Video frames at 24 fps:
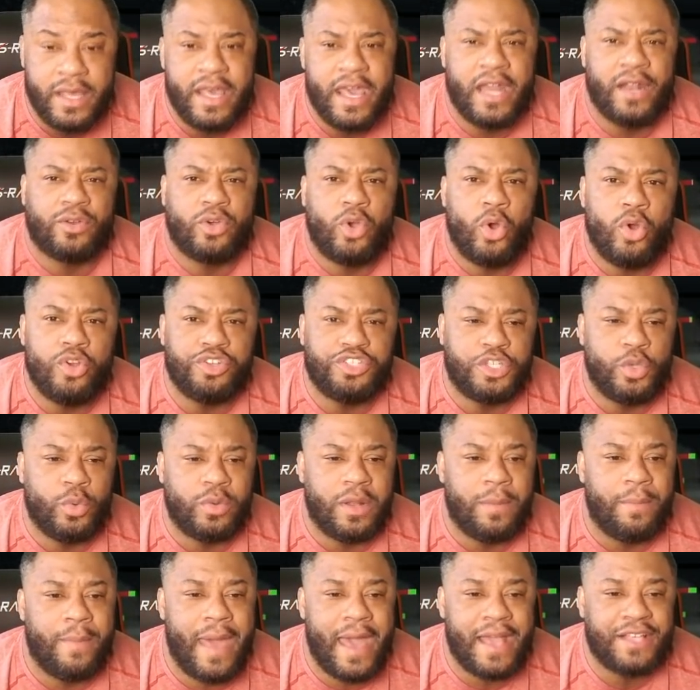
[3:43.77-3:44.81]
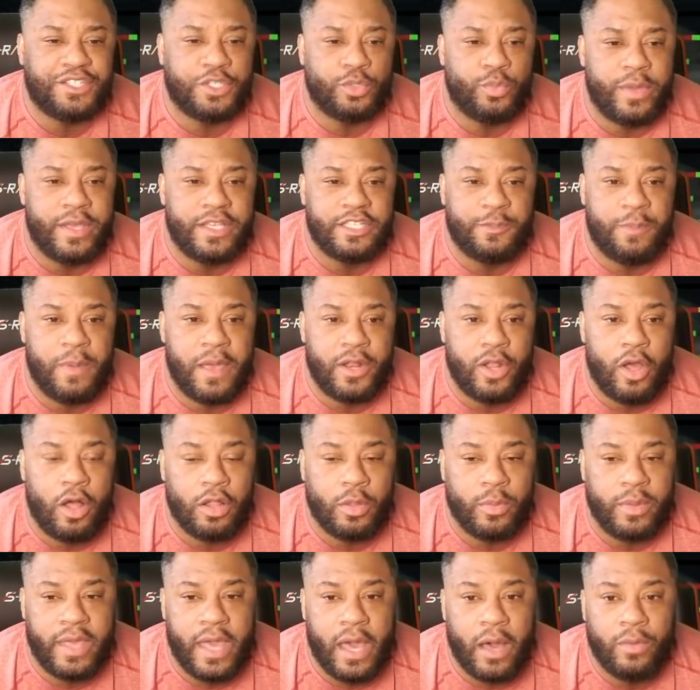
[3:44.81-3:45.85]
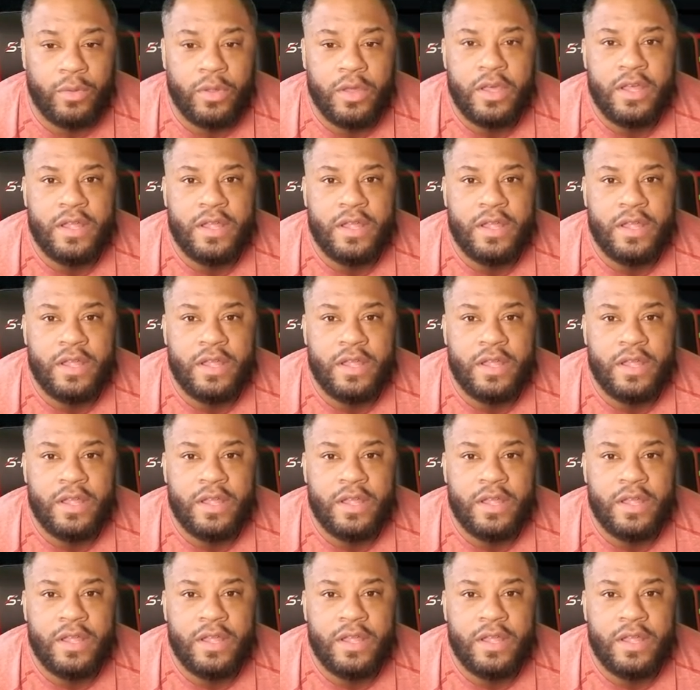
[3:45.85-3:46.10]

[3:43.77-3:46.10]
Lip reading: And of course, you want to max your wingspan all the way out.